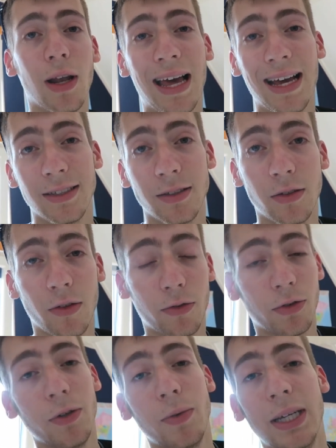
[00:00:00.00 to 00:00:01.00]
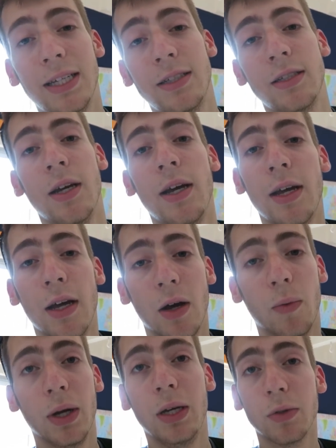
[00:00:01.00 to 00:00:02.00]
the last 3 weeks
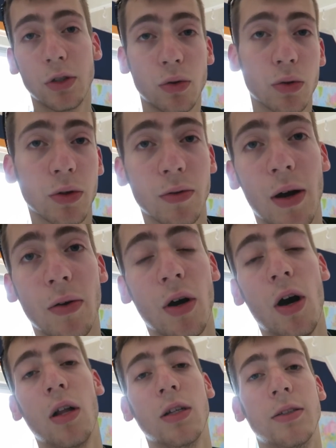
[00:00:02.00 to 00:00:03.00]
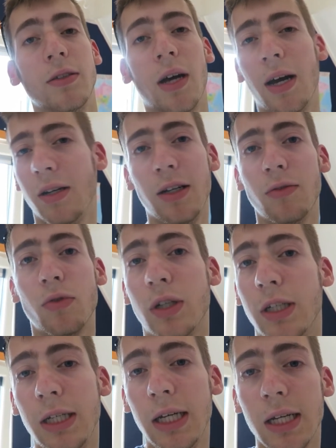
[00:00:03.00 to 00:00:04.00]
when he was touring around Holland. I didn't
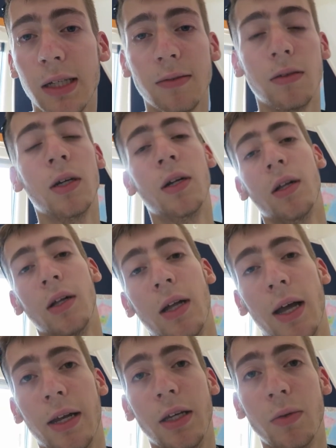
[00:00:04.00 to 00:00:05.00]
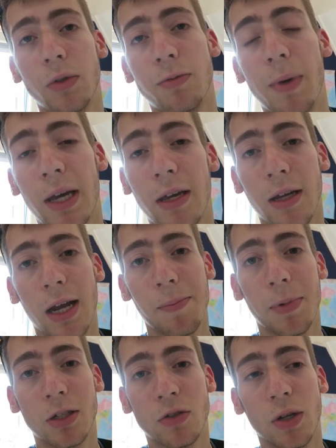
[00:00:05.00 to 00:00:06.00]
really need it, and he was making an
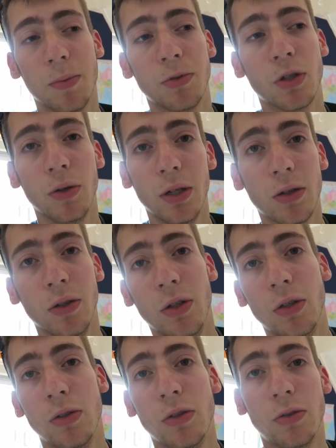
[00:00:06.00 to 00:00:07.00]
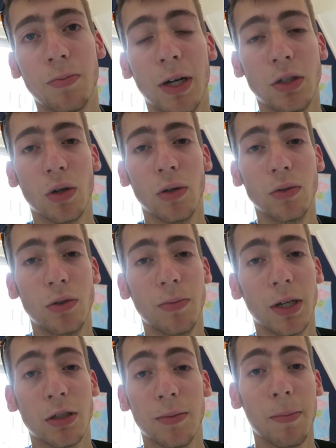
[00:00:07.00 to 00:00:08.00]
epic trip, so he could use my drone to
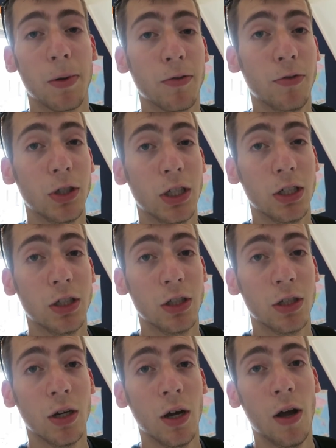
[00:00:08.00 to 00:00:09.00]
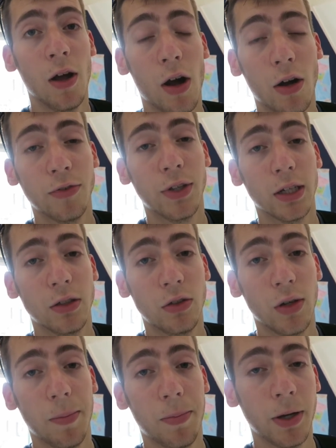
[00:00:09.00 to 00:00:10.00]
make some epic footage of that
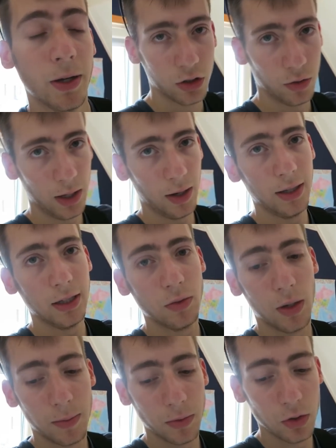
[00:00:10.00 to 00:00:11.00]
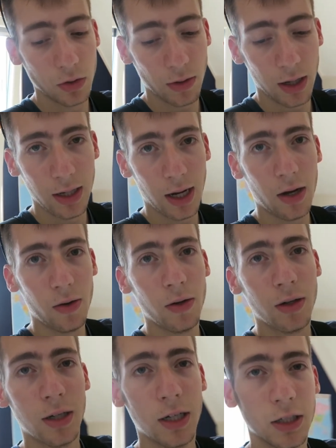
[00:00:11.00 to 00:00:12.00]
trip. So anyway, that's what I'm doing right
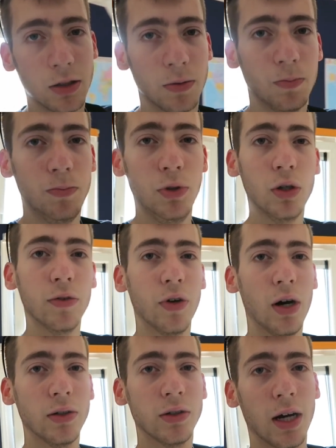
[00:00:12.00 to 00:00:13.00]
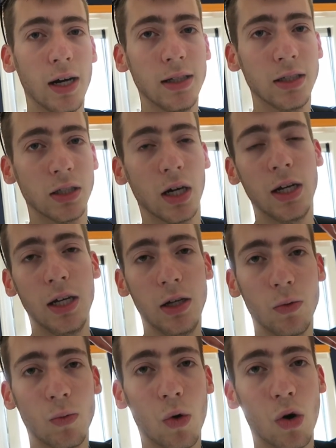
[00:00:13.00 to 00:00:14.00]
now. It's beautiful outside,
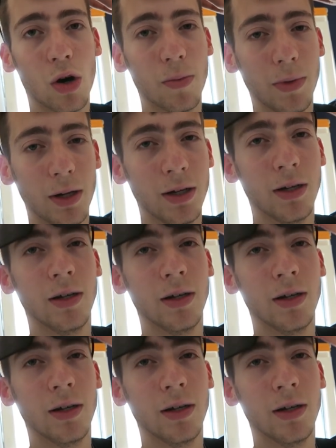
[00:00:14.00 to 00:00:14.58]
sunny, warm,